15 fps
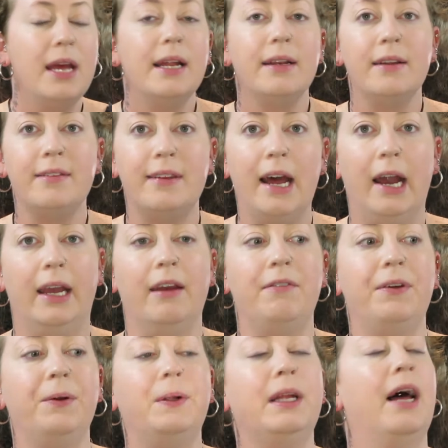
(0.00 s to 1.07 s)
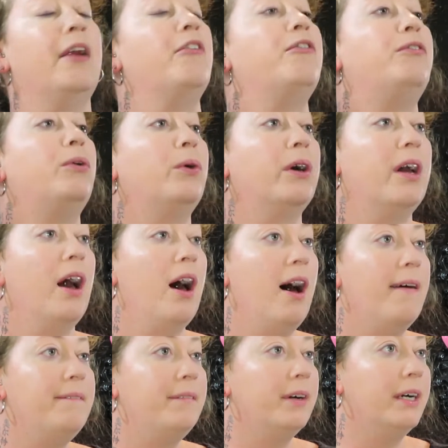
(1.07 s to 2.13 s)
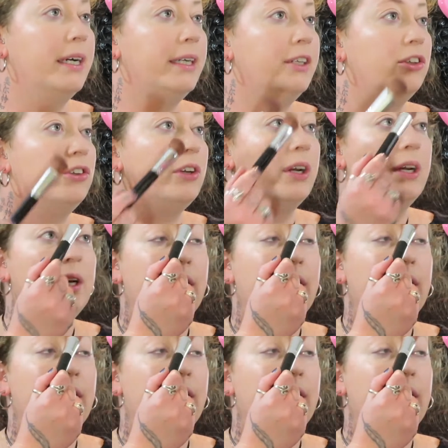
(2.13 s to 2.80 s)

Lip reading: does not give you a lot of full coverage